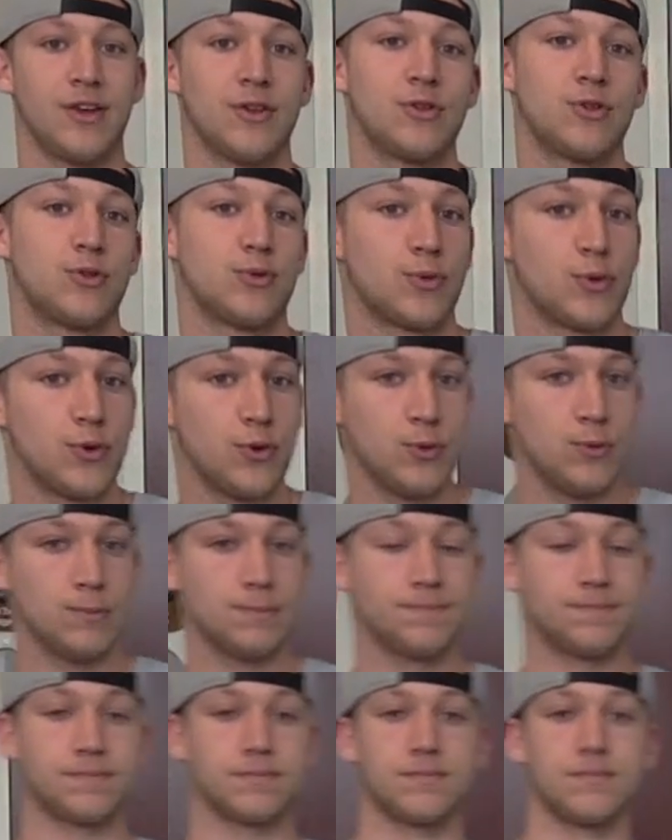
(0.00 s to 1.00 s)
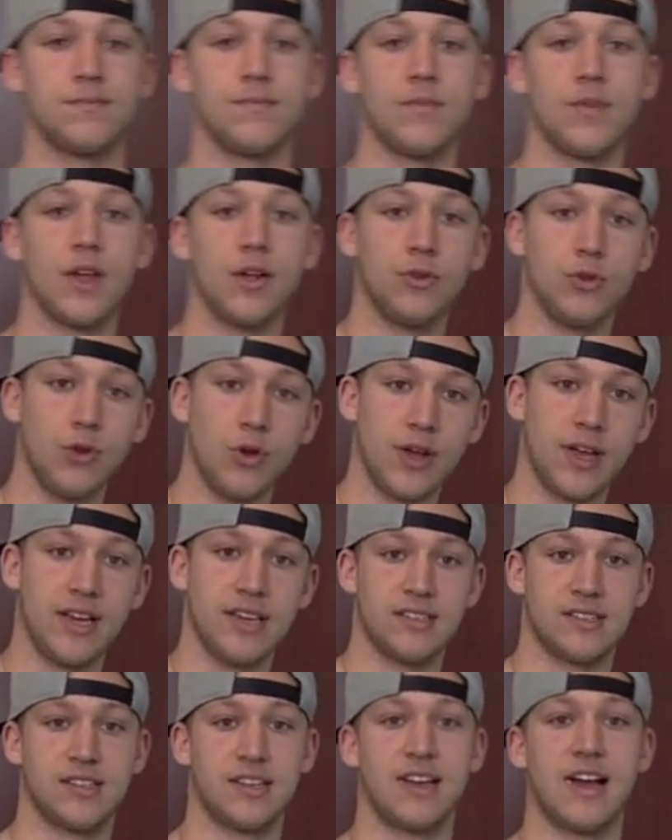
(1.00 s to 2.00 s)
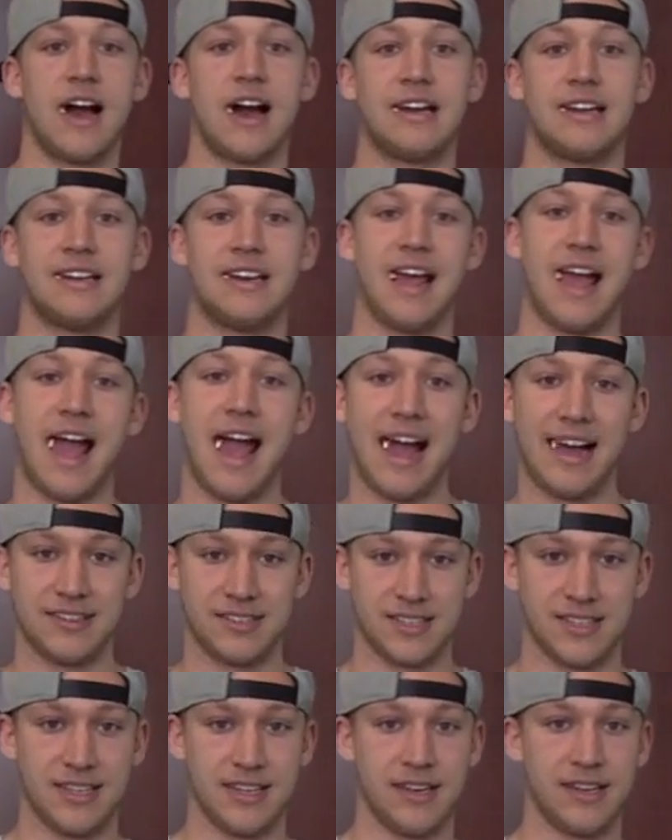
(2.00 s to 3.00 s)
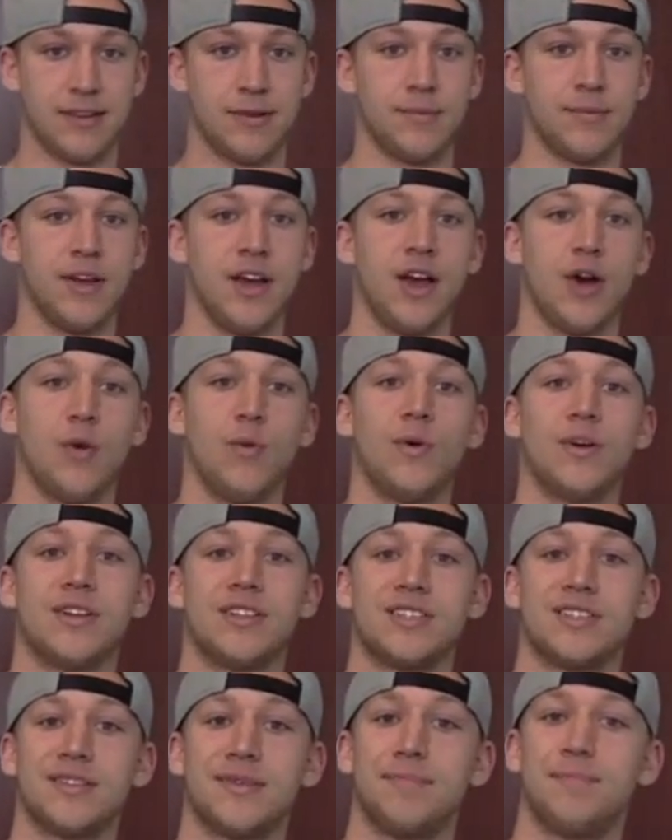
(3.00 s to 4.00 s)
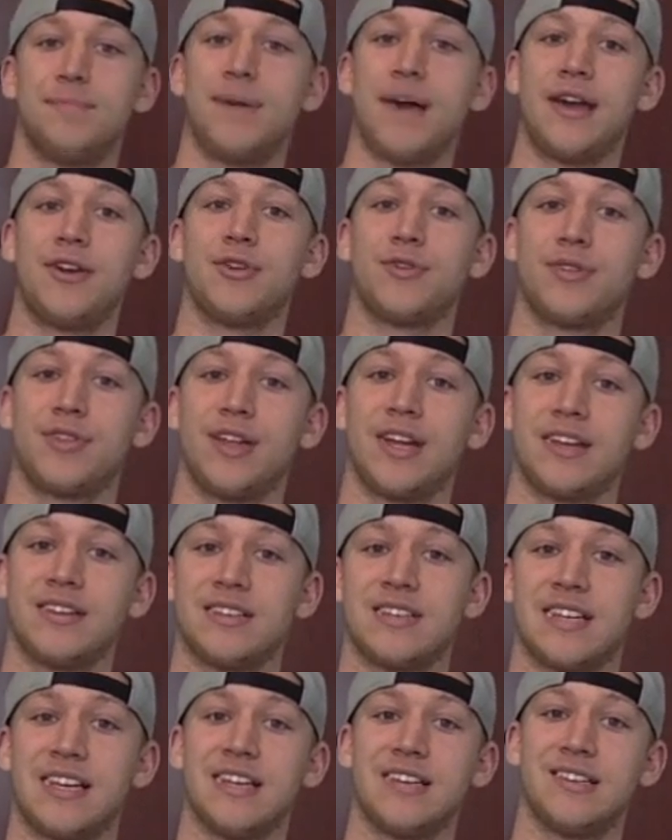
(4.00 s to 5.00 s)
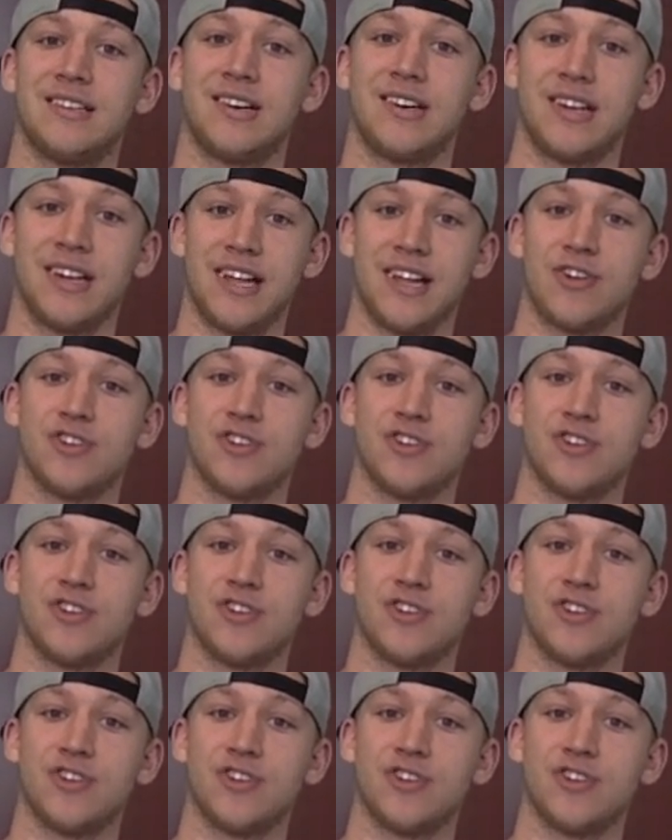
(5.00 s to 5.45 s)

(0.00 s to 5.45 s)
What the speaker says: through looking to God and asking Him, what is the better thing to get done here?